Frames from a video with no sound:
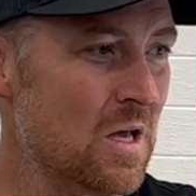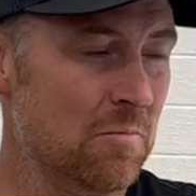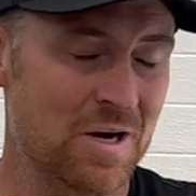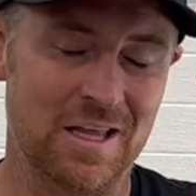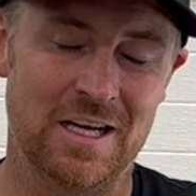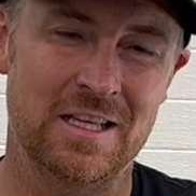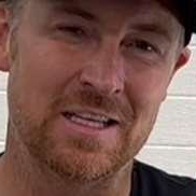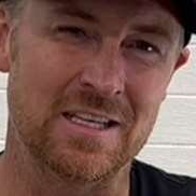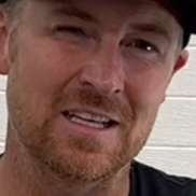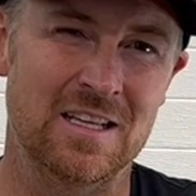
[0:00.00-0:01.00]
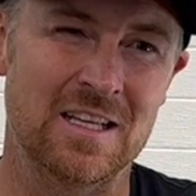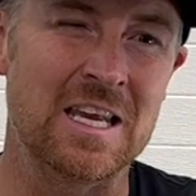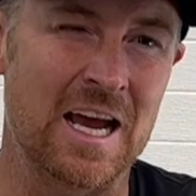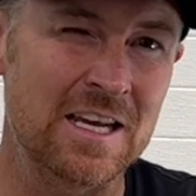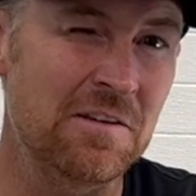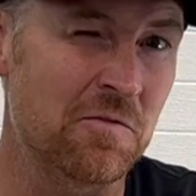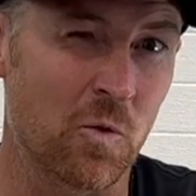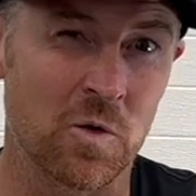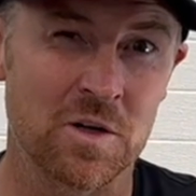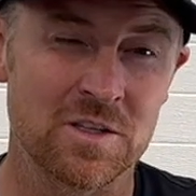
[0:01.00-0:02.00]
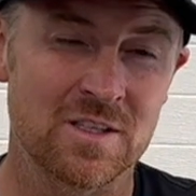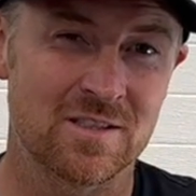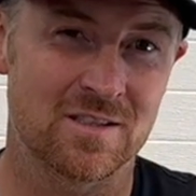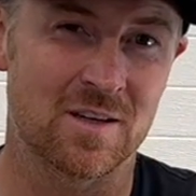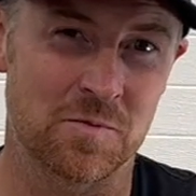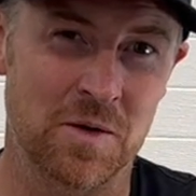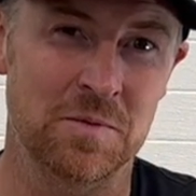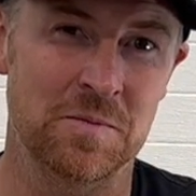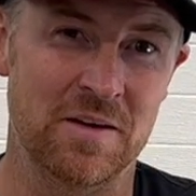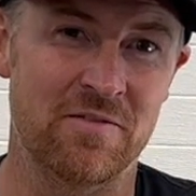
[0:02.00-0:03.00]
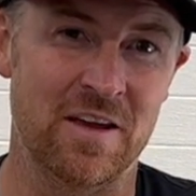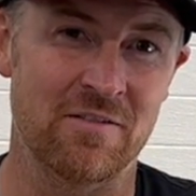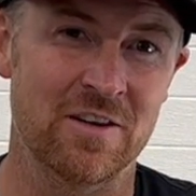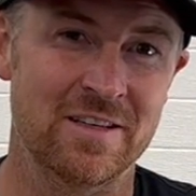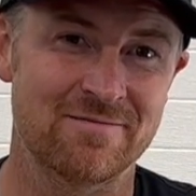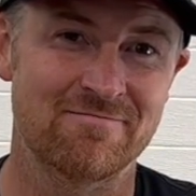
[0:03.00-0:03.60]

But I like the 94s are probably my favorite.